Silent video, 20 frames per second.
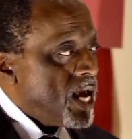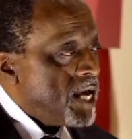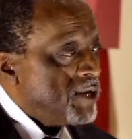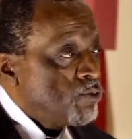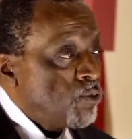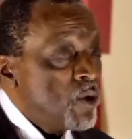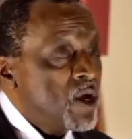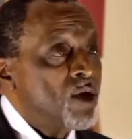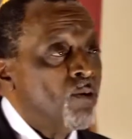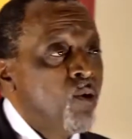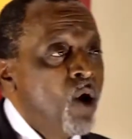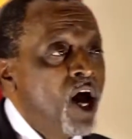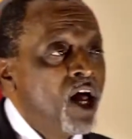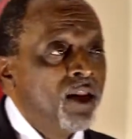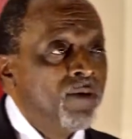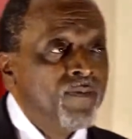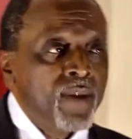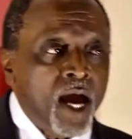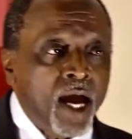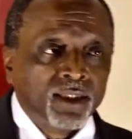And we
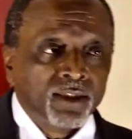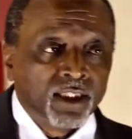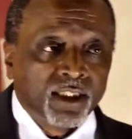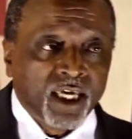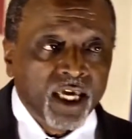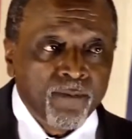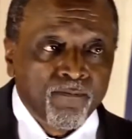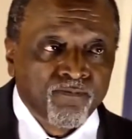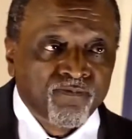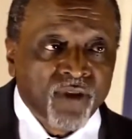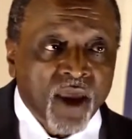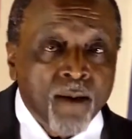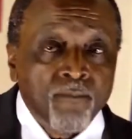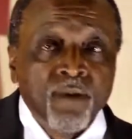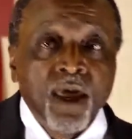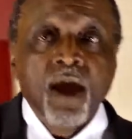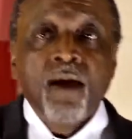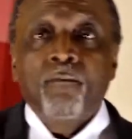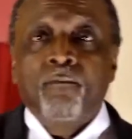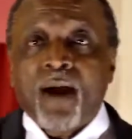will not keep them